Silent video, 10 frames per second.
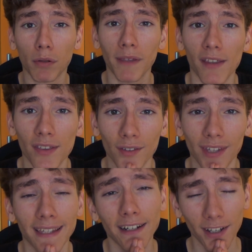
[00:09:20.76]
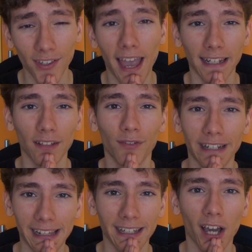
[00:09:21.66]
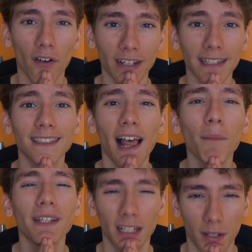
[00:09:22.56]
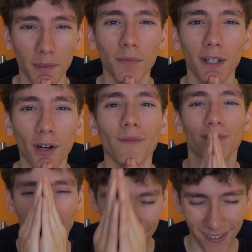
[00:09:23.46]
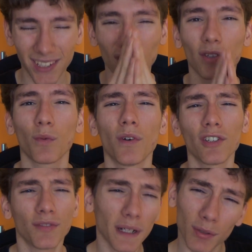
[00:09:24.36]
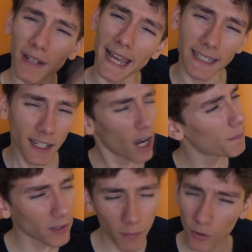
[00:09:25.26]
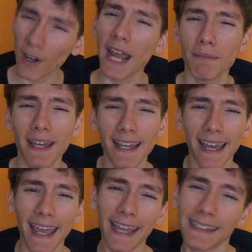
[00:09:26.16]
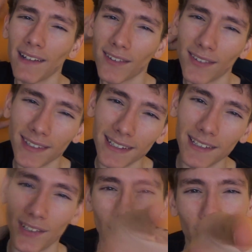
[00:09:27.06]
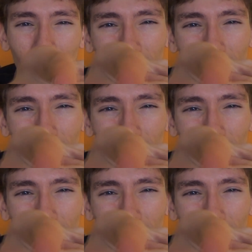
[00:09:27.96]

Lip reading: Prometheus and are you excited for Alien Covenant? Tell me in the comments below. Thanks always for watching, remember to like, comment, subscribe, and I'll see you